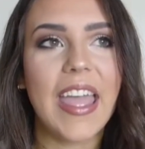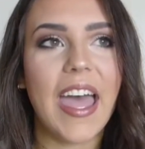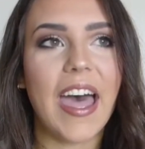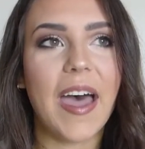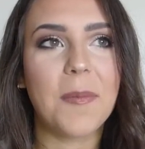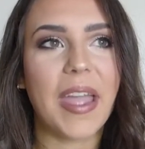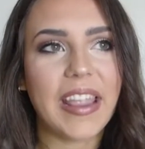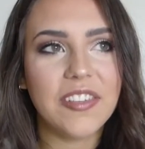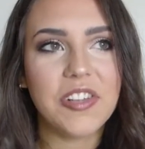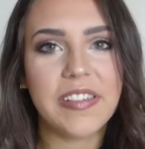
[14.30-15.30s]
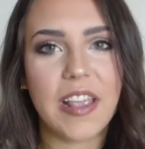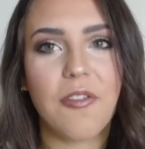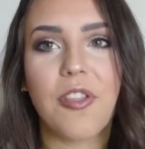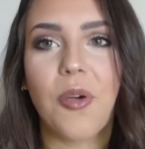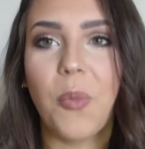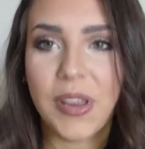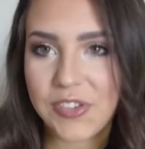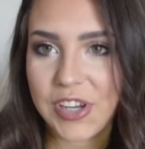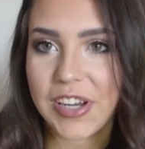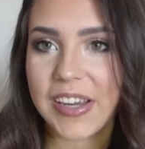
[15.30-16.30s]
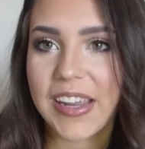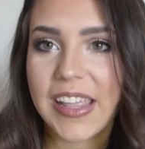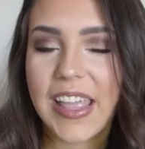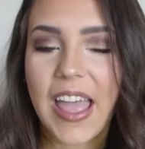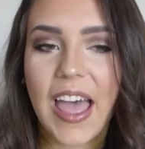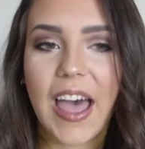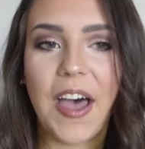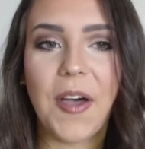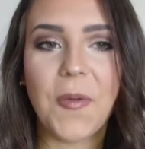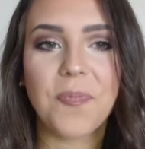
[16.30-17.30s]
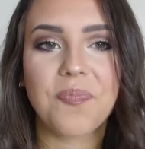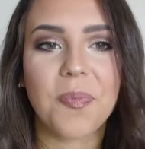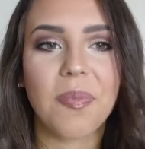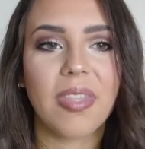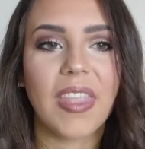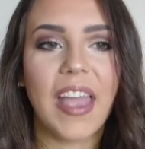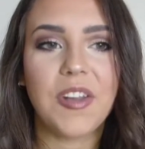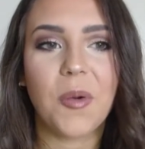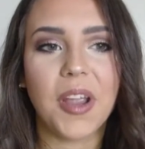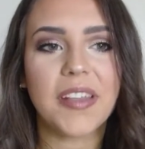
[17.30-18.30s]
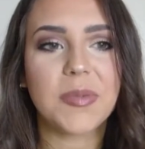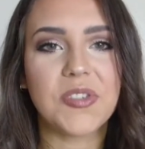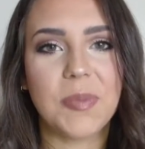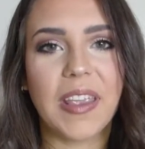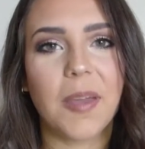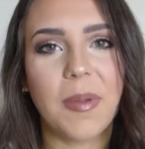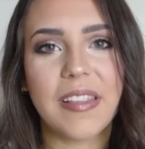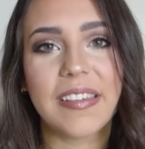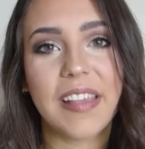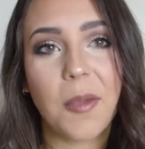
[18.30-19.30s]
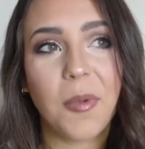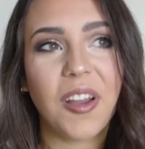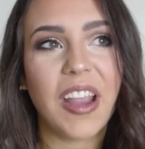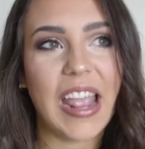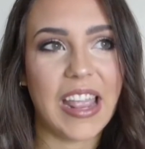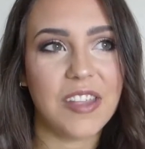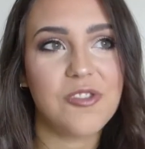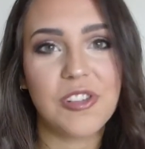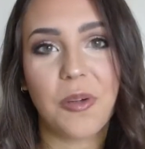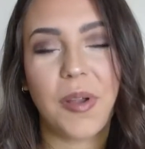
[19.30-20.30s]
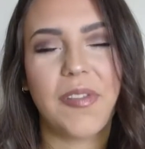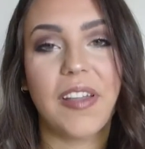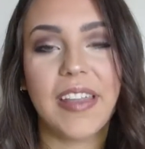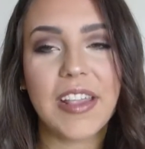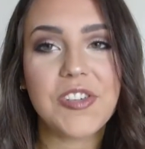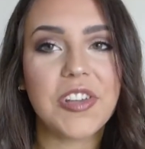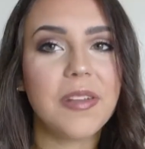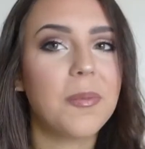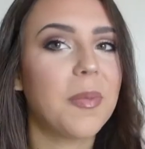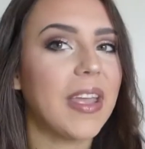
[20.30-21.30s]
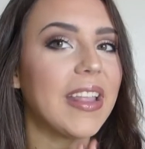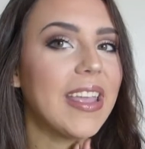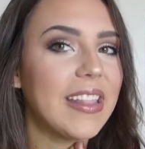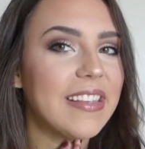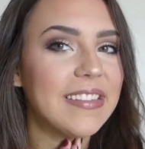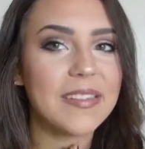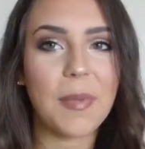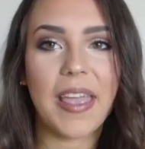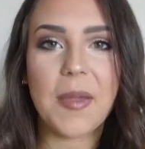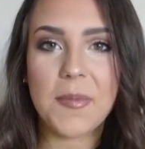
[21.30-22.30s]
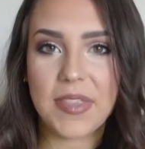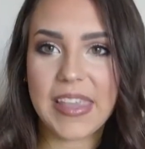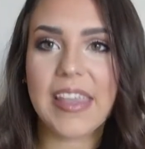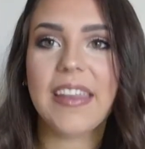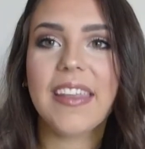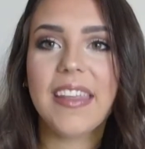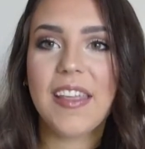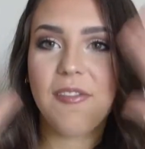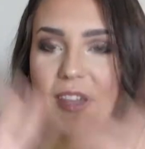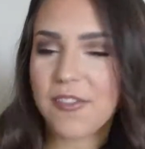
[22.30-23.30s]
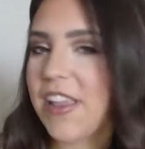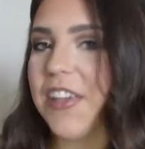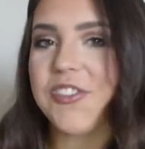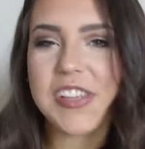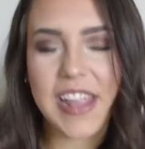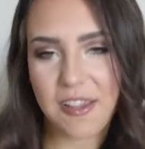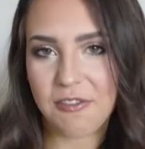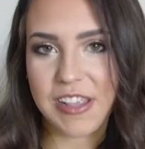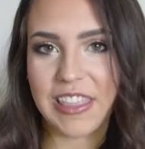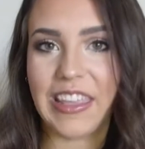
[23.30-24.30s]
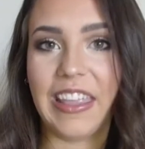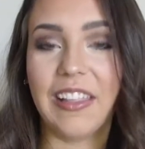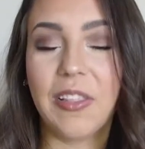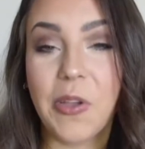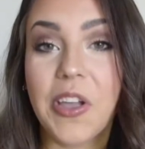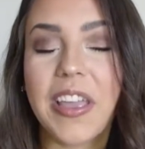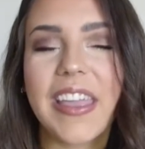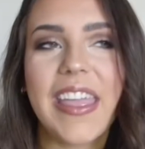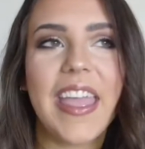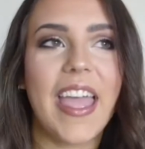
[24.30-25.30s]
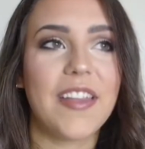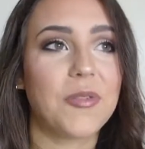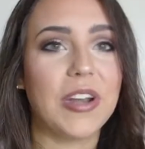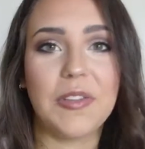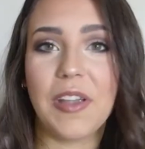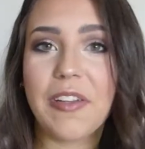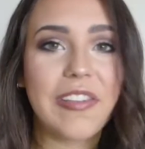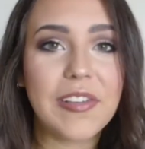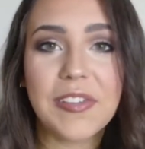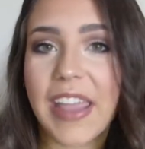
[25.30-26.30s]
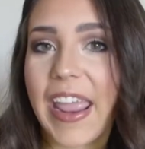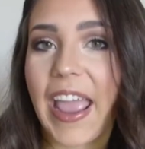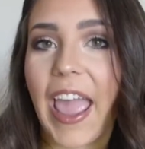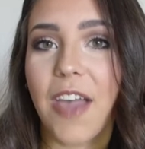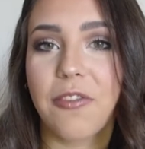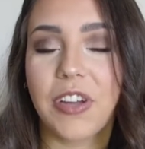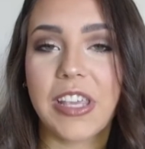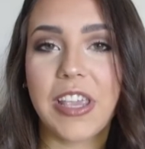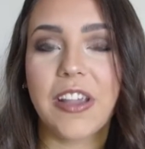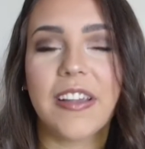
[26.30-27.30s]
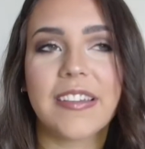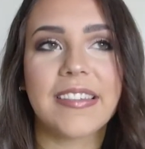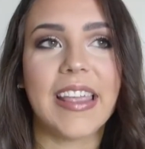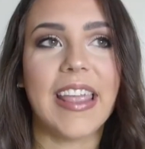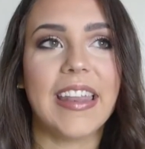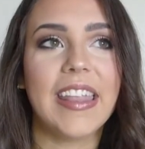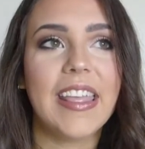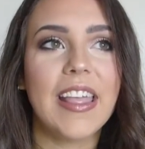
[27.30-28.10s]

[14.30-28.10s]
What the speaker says: I guess you could say for the winter. I don't wear as much makeup in the summer, and I usually don't wear foundation, but this is my complete foundation everything look. It's what I do every single day. I have for years, and